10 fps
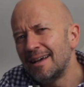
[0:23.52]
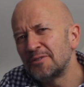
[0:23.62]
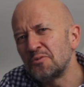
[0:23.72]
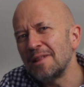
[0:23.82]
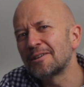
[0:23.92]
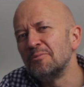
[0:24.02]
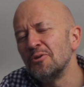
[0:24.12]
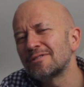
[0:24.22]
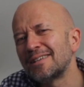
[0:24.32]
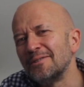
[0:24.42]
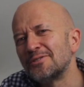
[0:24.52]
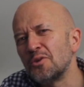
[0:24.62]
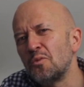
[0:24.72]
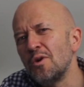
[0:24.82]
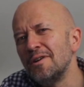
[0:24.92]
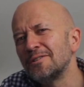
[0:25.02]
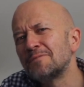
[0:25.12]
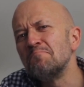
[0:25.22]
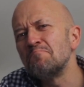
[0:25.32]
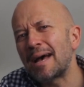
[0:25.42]
And welcome also to the world's
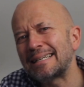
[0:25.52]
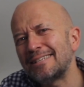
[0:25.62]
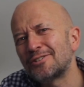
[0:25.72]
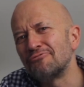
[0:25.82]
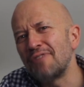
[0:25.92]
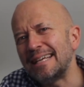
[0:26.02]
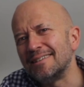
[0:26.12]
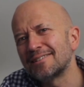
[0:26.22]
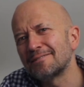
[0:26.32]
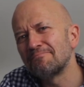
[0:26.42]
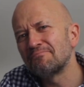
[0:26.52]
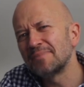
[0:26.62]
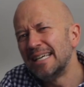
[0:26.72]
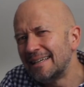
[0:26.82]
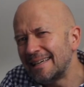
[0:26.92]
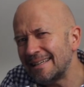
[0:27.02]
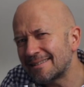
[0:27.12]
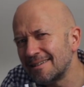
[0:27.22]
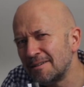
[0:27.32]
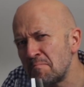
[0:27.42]
maddest race.
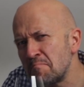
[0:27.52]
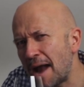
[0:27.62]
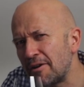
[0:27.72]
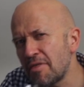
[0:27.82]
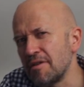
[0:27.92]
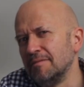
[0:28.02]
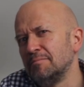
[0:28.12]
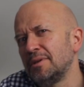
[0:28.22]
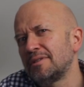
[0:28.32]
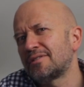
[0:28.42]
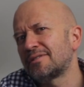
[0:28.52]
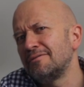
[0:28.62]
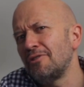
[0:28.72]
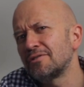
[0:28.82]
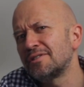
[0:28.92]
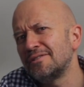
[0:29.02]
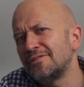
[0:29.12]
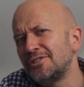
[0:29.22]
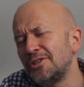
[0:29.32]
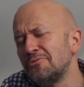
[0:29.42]
It's a marathon, but not
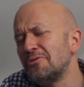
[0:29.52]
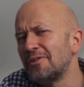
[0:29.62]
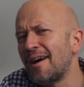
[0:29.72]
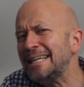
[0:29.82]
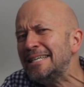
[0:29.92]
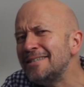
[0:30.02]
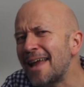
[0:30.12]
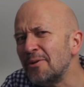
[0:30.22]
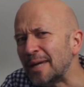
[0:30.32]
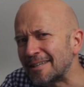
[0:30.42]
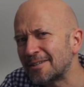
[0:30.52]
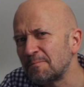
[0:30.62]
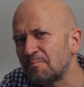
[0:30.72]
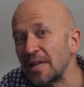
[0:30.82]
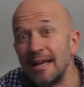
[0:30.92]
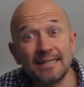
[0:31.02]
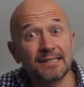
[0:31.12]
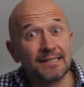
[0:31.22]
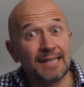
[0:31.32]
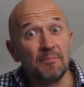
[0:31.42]
as you or I know it. It's
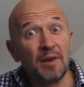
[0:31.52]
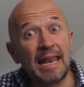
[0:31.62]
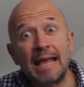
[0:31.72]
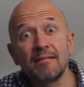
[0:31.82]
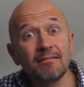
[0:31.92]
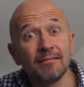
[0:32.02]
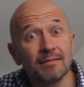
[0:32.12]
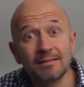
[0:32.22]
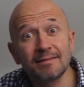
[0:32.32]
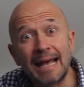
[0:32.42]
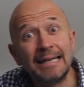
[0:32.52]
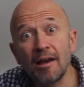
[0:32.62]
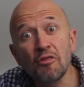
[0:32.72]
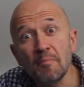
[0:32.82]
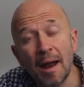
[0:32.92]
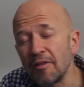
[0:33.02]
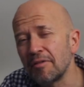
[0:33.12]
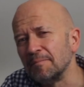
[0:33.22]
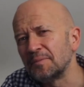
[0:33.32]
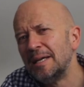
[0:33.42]
the same length as any other
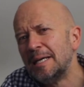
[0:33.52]
marathon.